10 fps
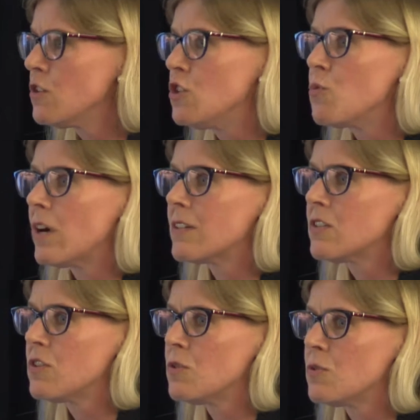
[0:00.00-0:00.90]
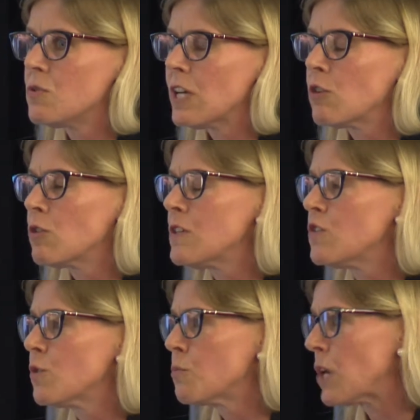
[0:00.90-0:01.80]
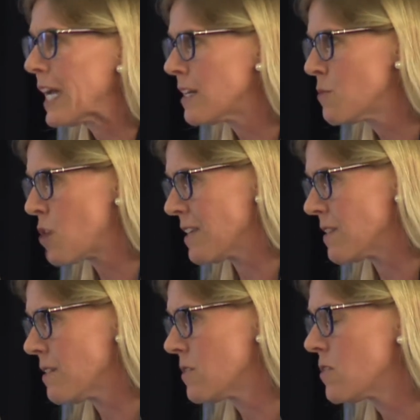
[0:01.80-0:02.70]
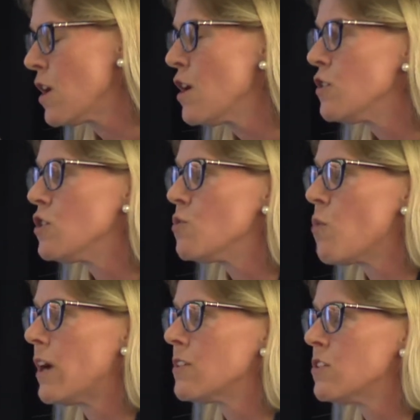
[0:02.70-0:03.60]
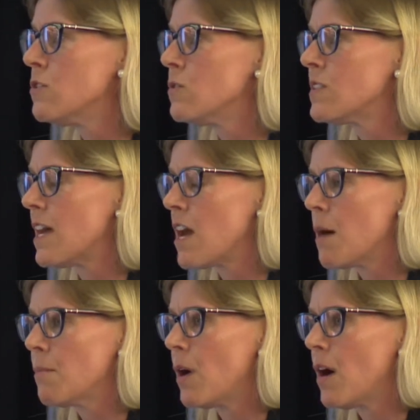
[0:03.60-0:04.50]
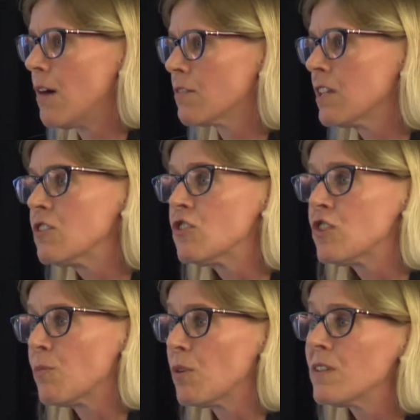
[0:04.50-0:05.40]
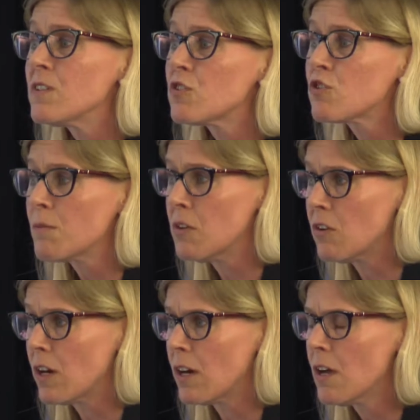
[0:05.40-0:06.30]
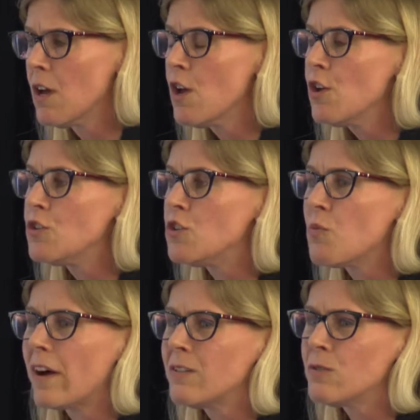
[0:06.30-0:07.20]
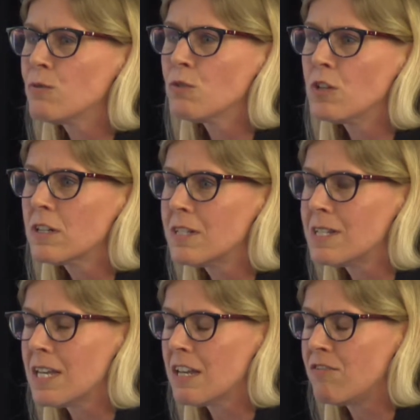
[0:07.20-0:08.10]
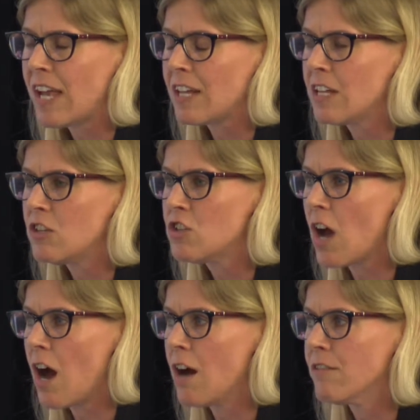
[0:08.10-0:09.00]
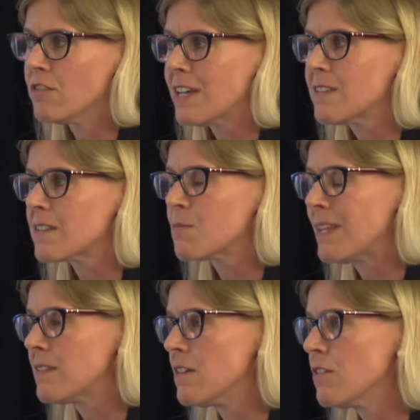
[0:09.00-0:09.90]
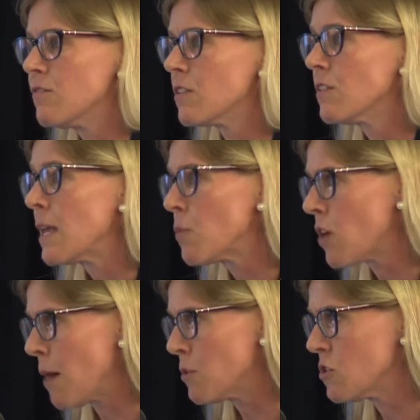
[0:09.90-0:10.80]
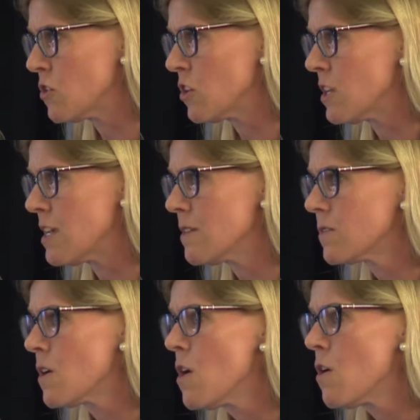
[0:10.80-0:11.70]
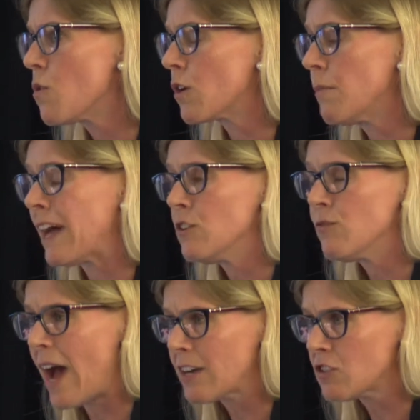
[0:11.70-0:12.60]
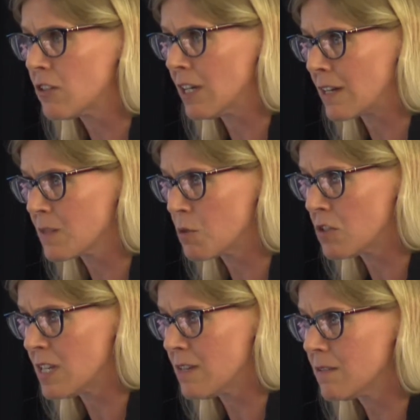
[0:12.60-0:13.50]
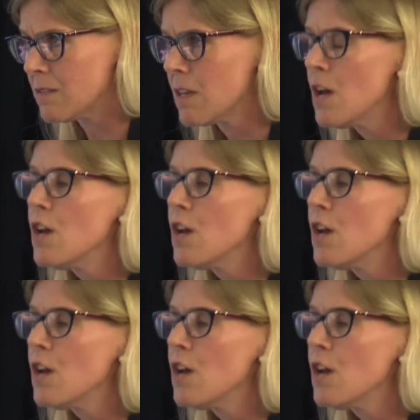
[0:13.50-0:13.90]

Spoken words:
Do you want to increase your brand presence? Do you want to set up a relationship with a distributor? Do you want to look to take advantage of less expensive labor opportunities or manufacturing expertise?